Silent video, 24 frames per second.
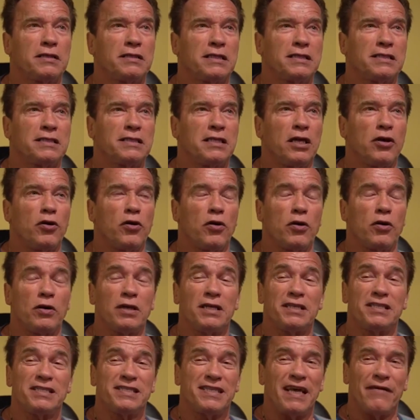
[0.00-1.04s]
since the
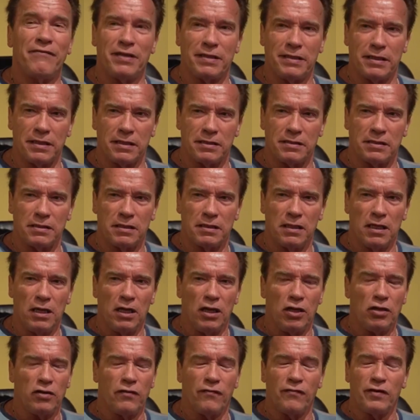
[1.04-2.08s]
early
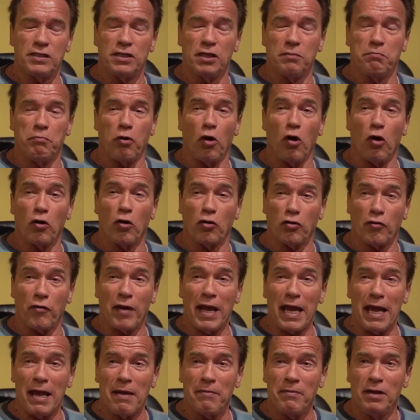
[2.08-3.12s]
70s to visit Paul
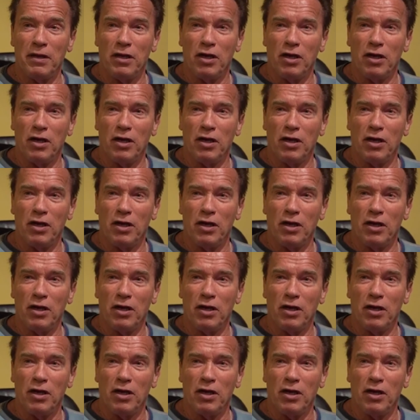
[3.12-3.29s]
Graham,